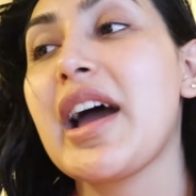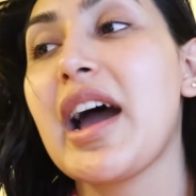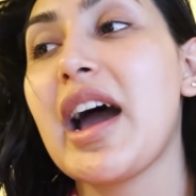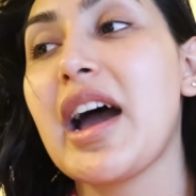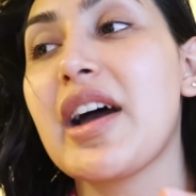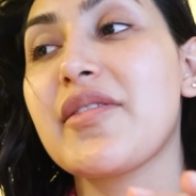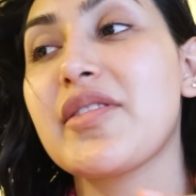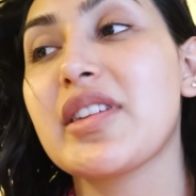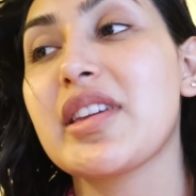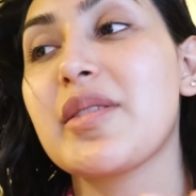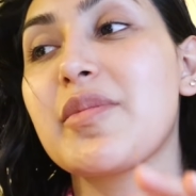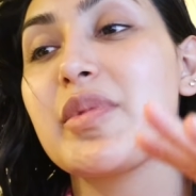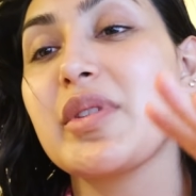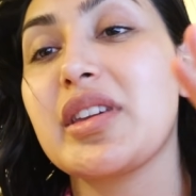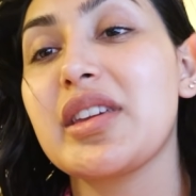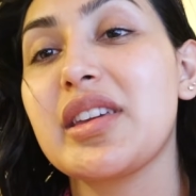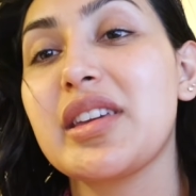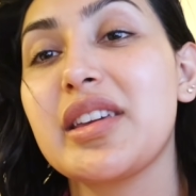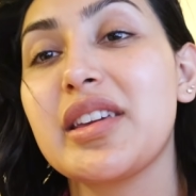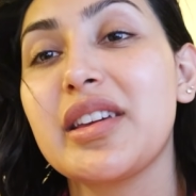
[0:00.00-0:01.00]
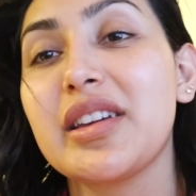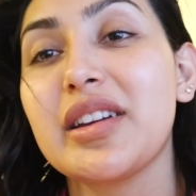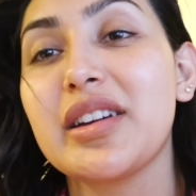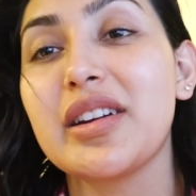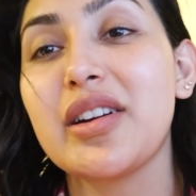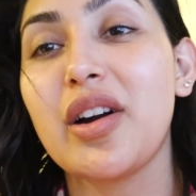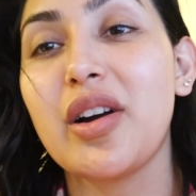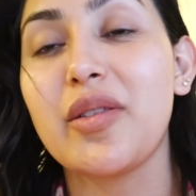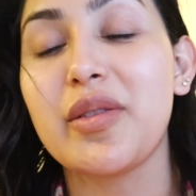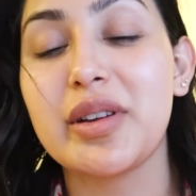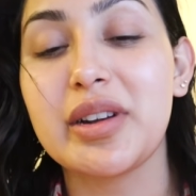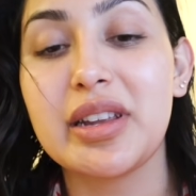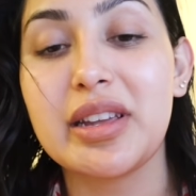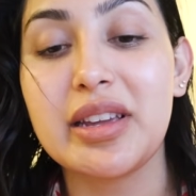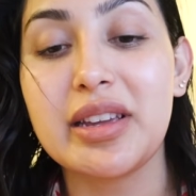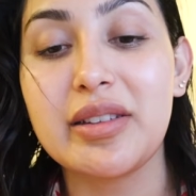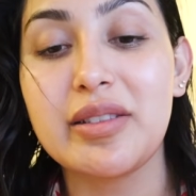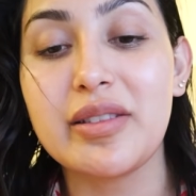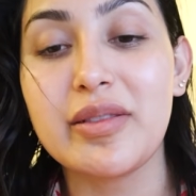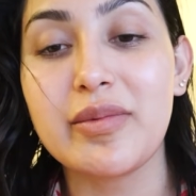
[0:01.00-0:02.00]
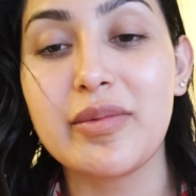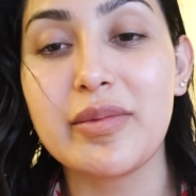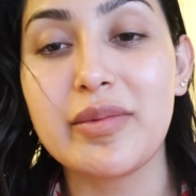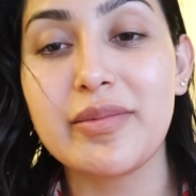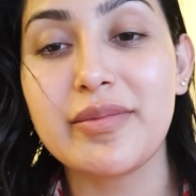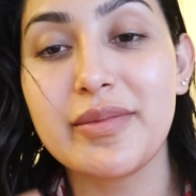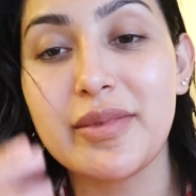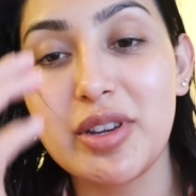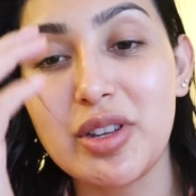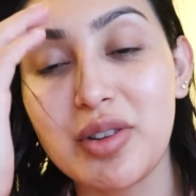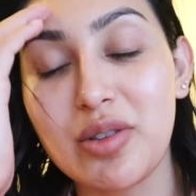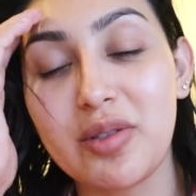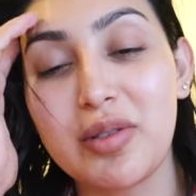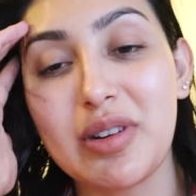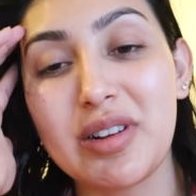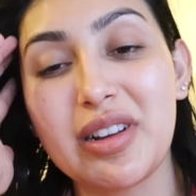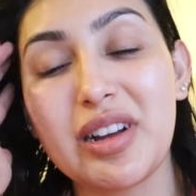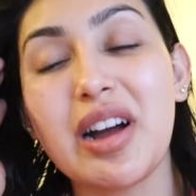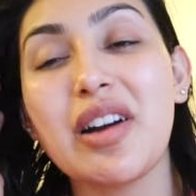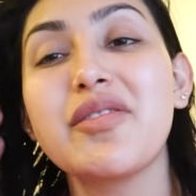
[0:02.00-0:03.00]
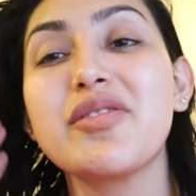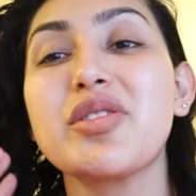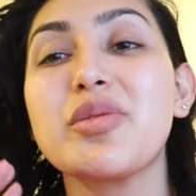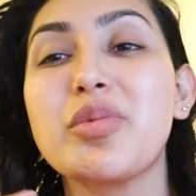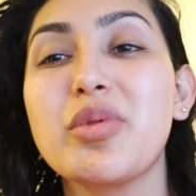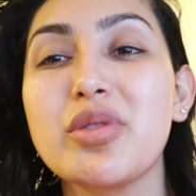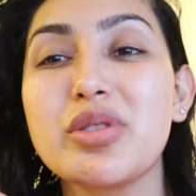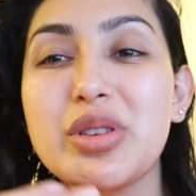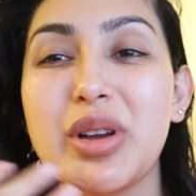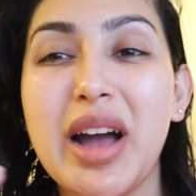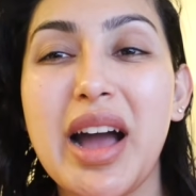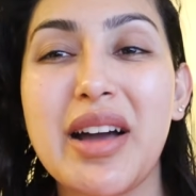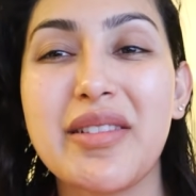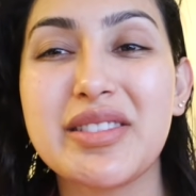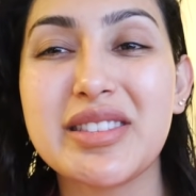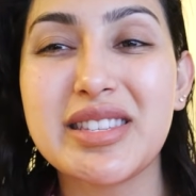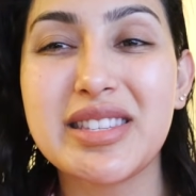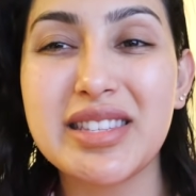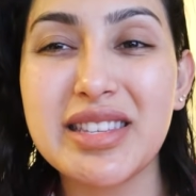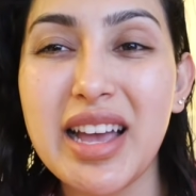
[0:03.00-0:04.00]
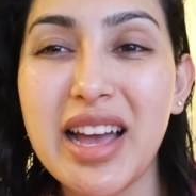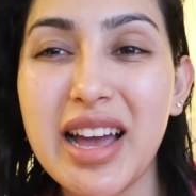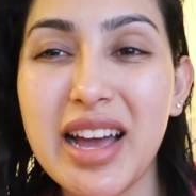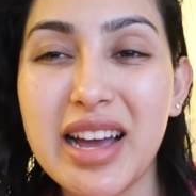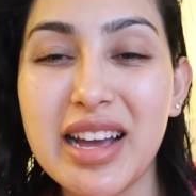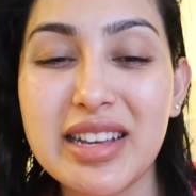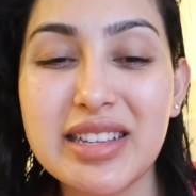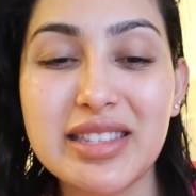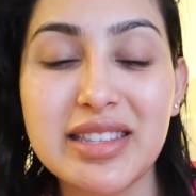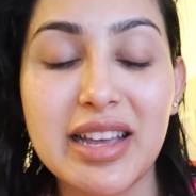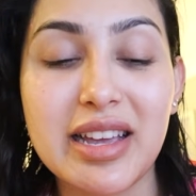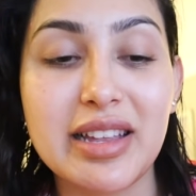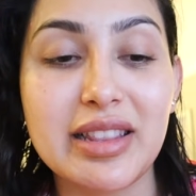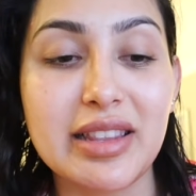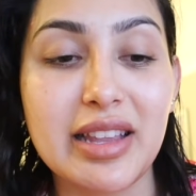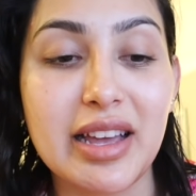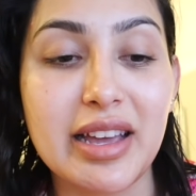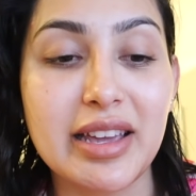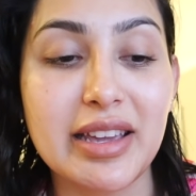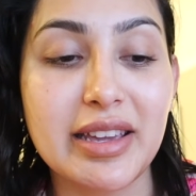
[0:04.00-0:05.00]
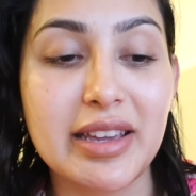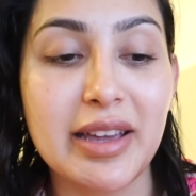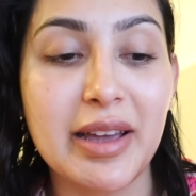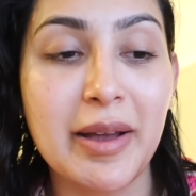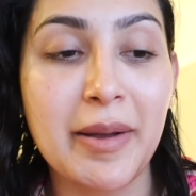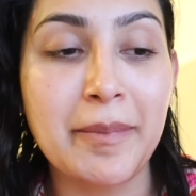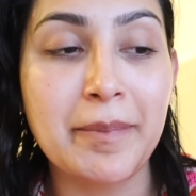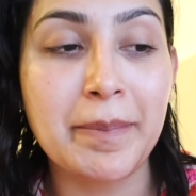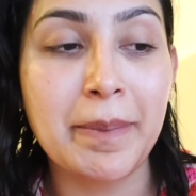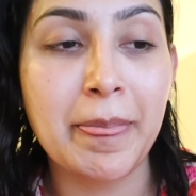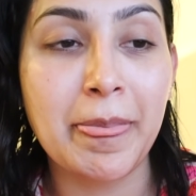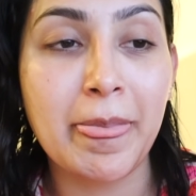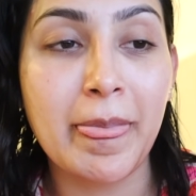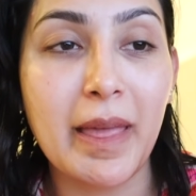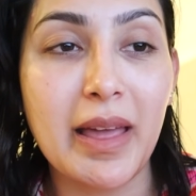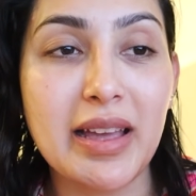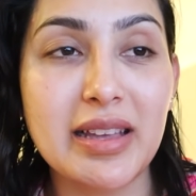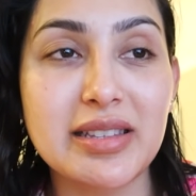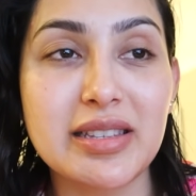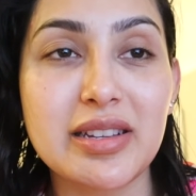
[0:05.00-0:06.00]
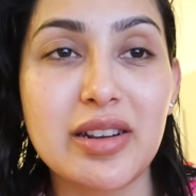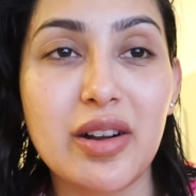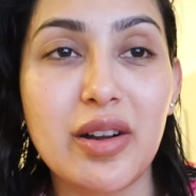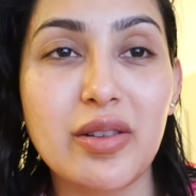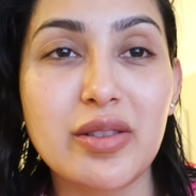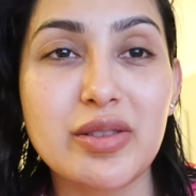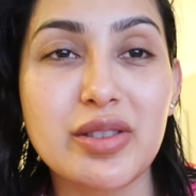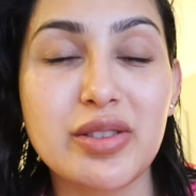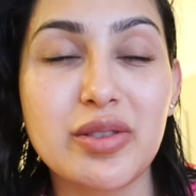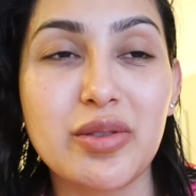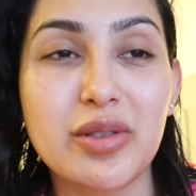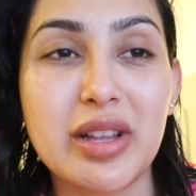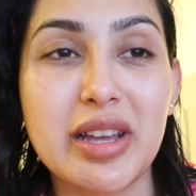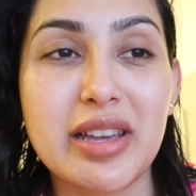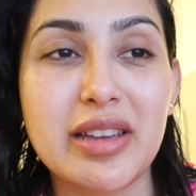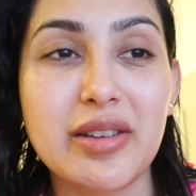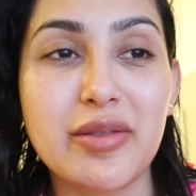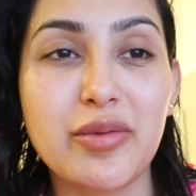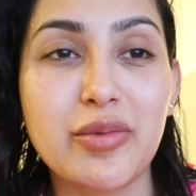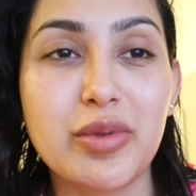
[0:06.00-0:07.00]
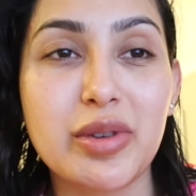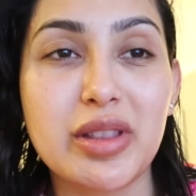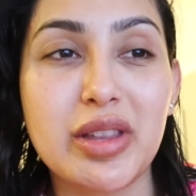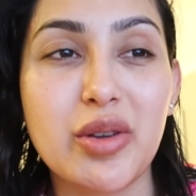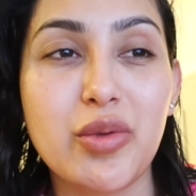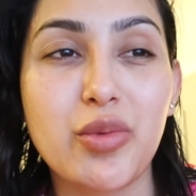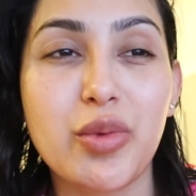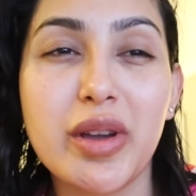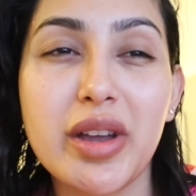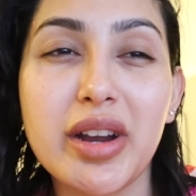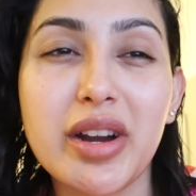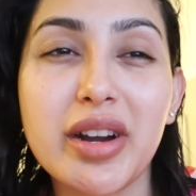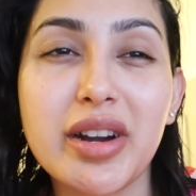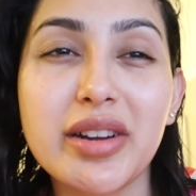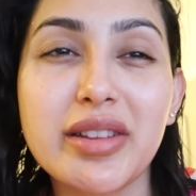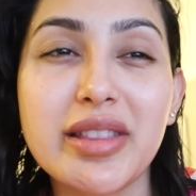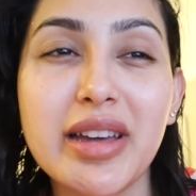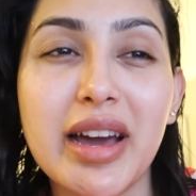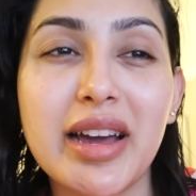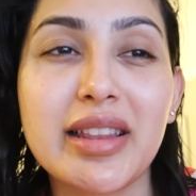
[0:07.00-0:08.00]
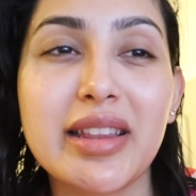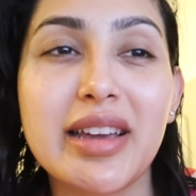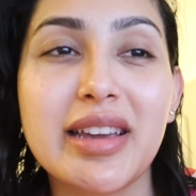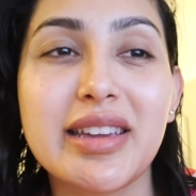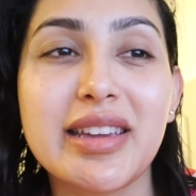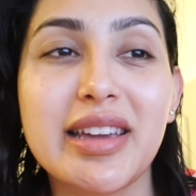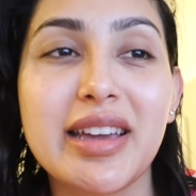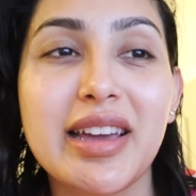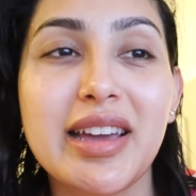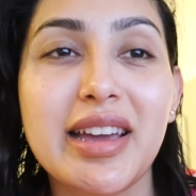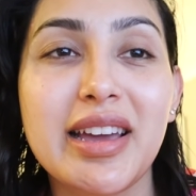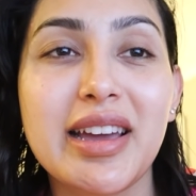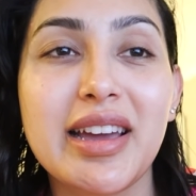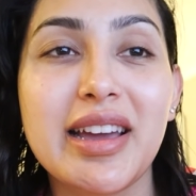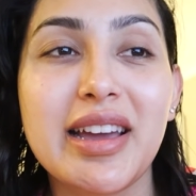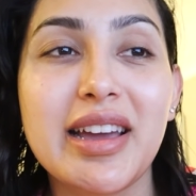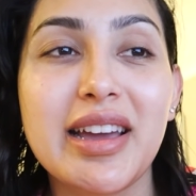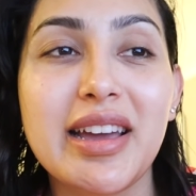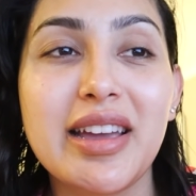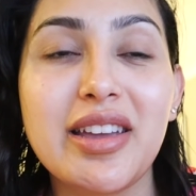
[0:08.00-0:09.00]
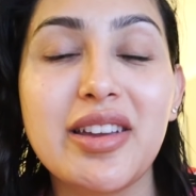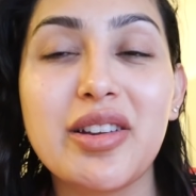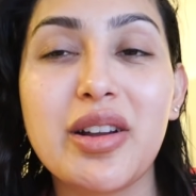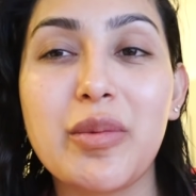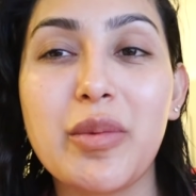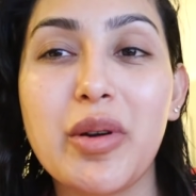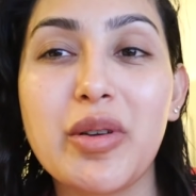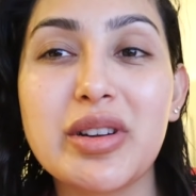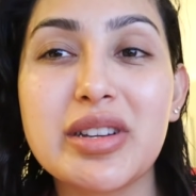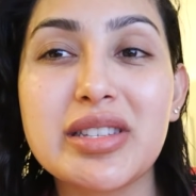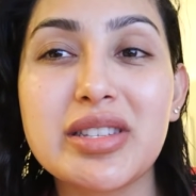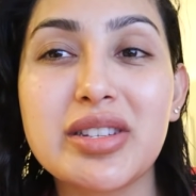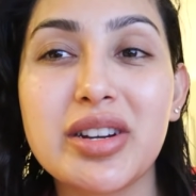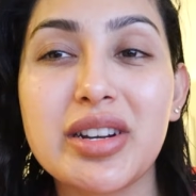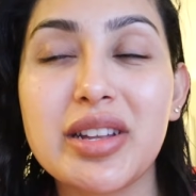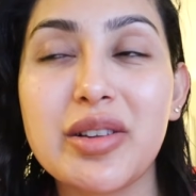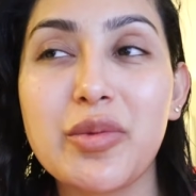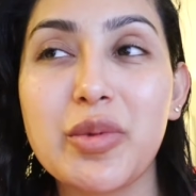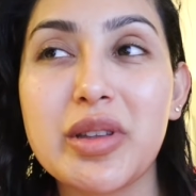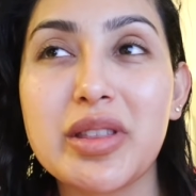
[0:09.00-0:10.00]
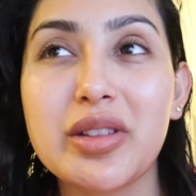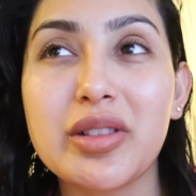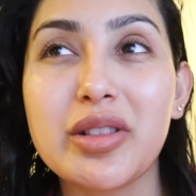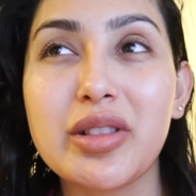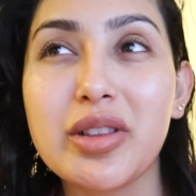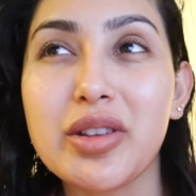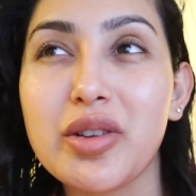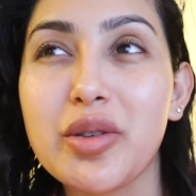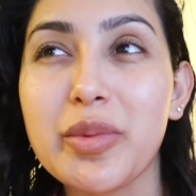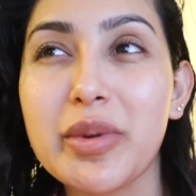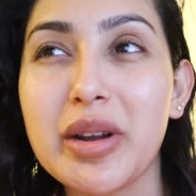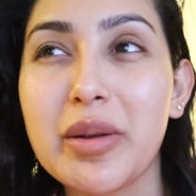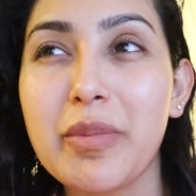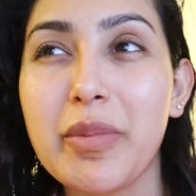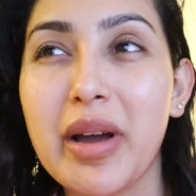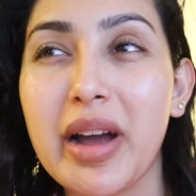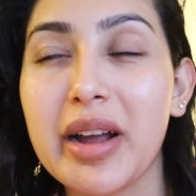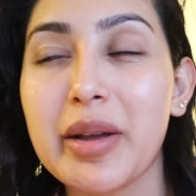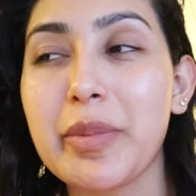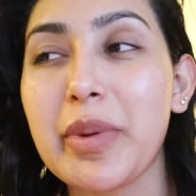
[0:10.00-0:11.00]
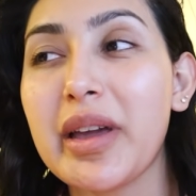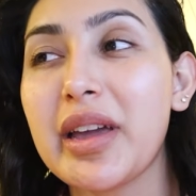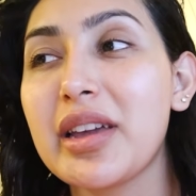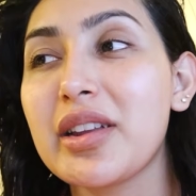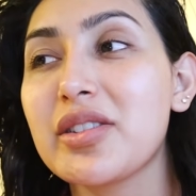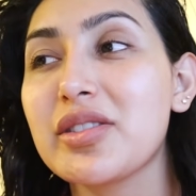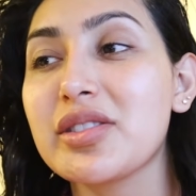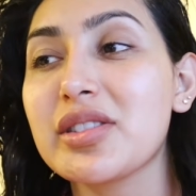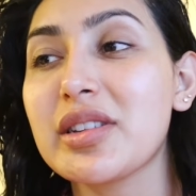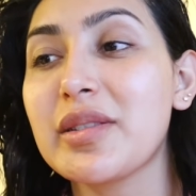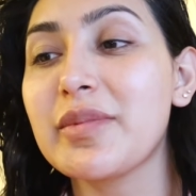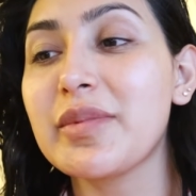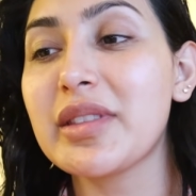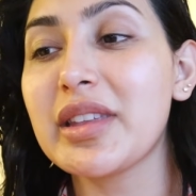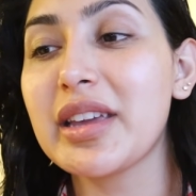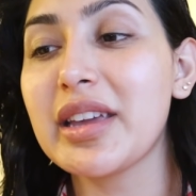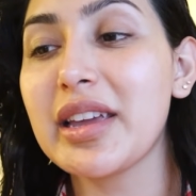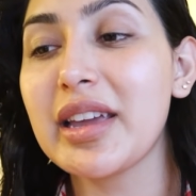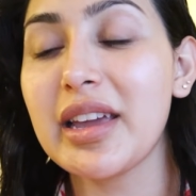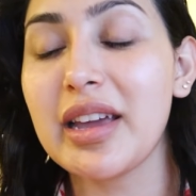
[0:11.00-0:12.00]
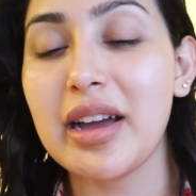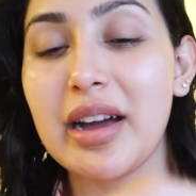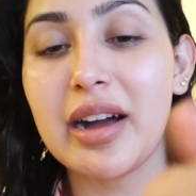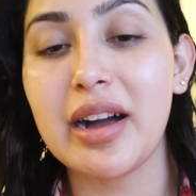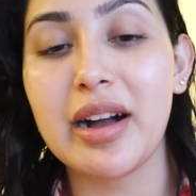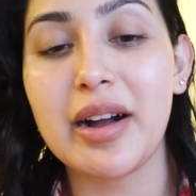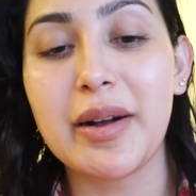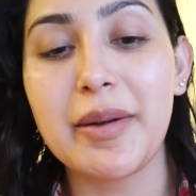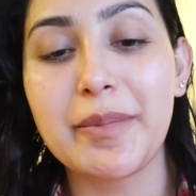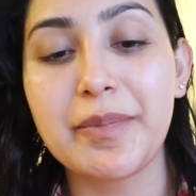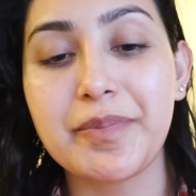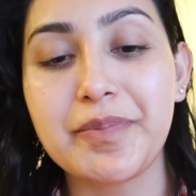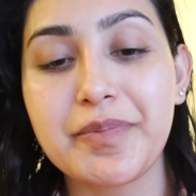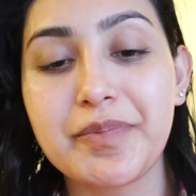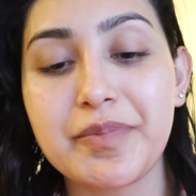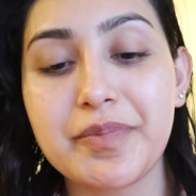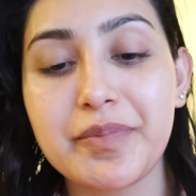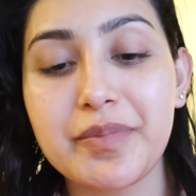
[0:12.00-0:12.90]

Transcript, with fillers: having it be already, you know, uncomfortable to have sex and like, is it also like really weird that like, you know, I'm already starting with a little bit of back pain or something. Um,